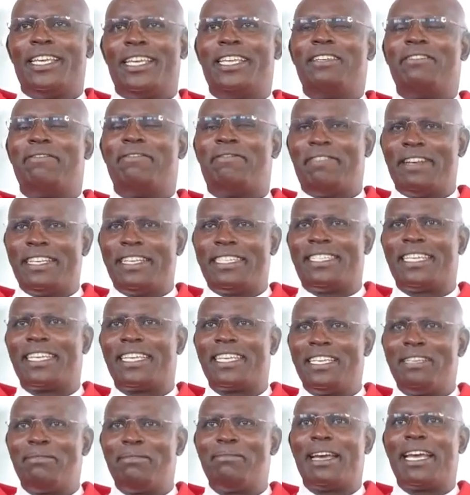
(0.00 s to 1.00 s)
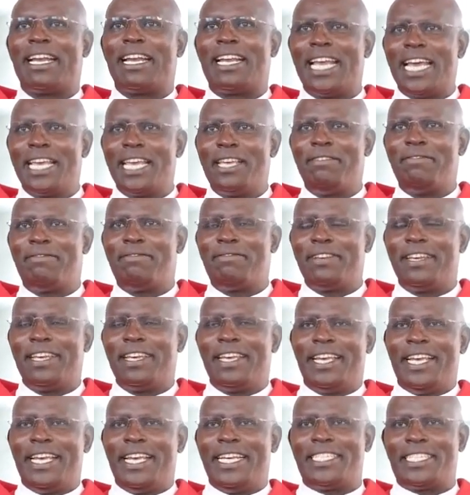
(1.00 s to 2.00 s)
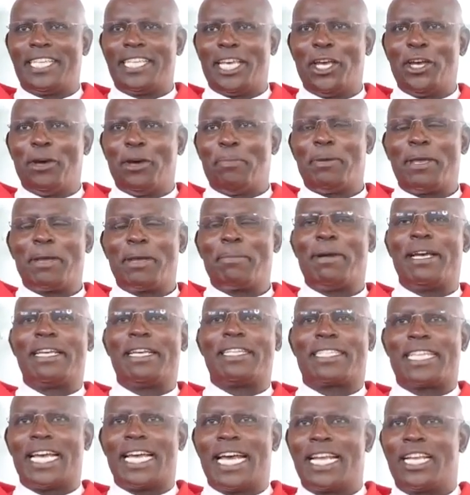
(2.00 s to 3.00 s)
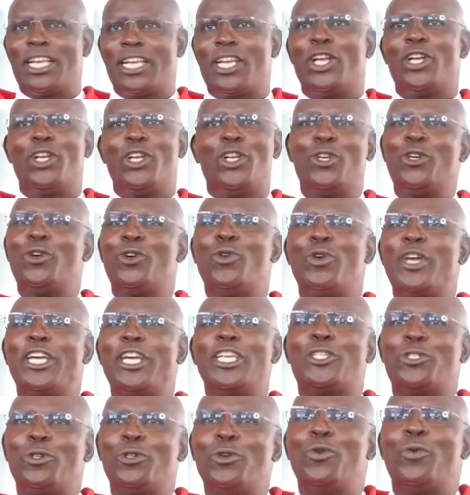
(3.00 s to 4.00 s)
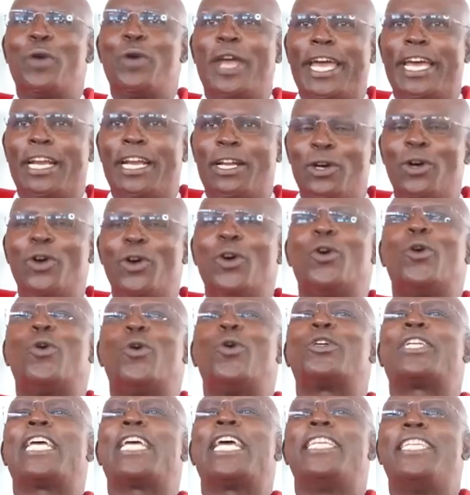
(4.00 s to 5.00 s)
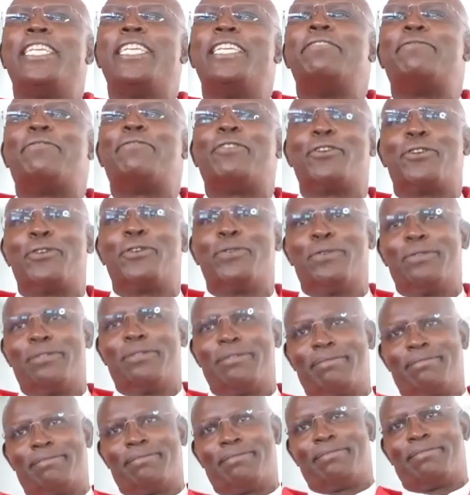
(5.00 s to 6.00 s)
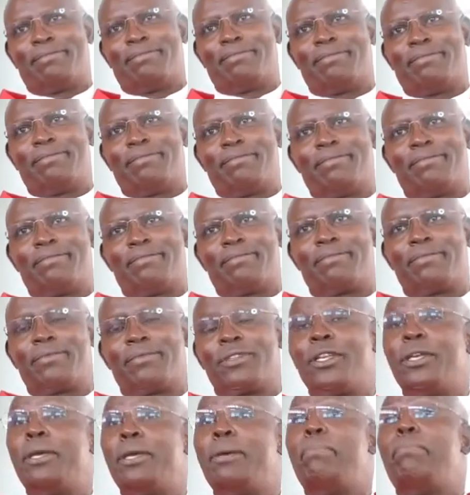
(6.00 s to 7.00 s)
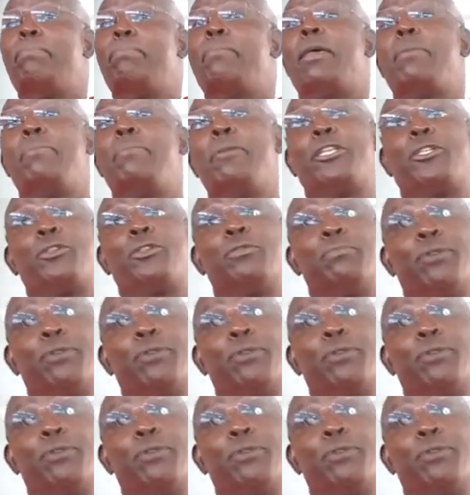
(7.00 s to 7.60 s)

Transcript: Investing in my life is helping my son, knowing too well what I did for you. Maybe